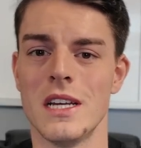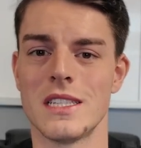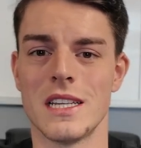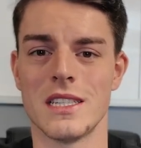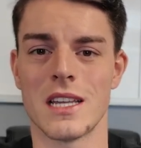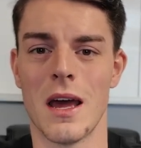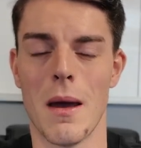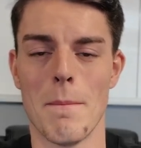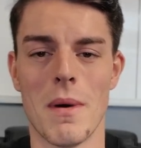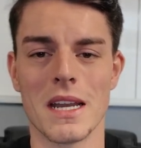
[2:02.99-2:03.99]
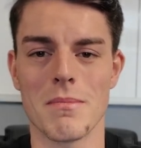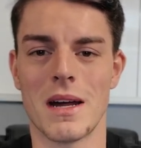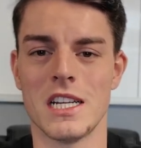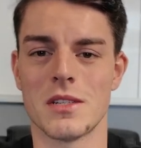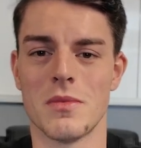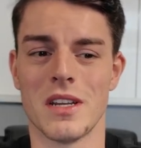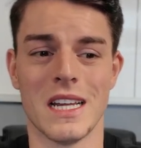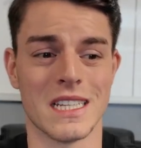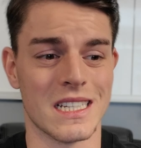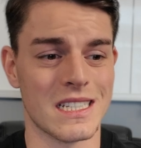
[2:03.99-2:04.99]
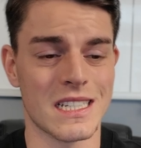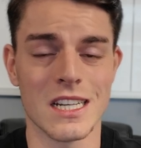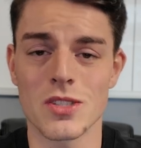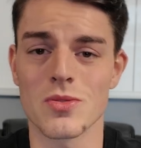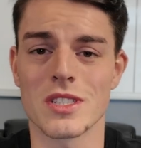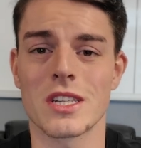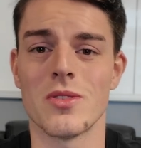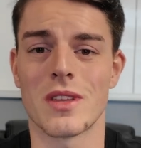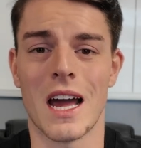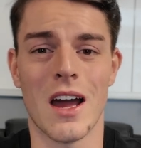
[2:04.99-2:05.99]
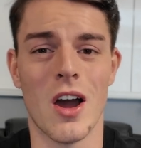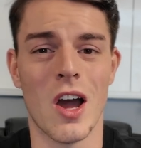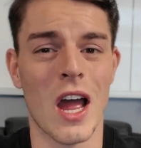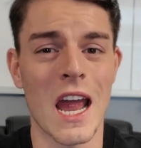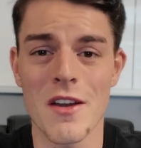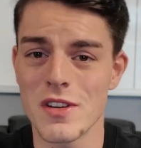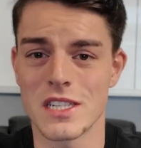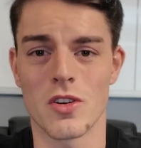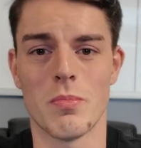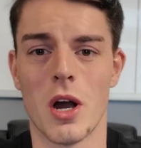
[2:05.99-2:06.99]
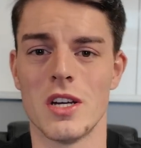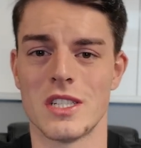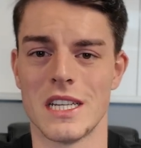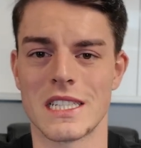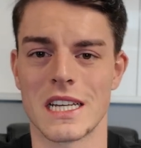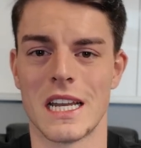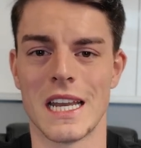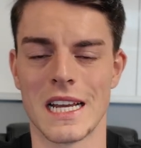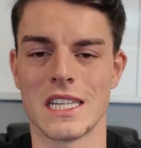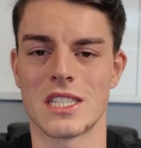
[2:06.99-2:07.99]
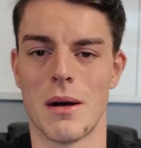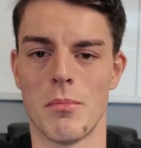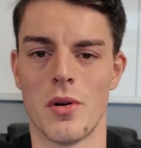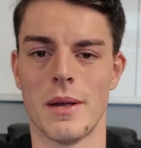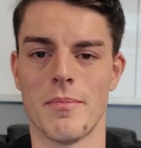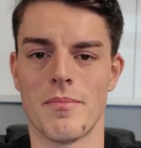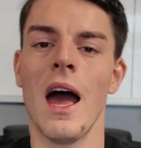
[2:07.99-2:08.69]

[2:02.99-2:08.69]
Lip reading: since money management is an essential skill that every single person is going to need at some point.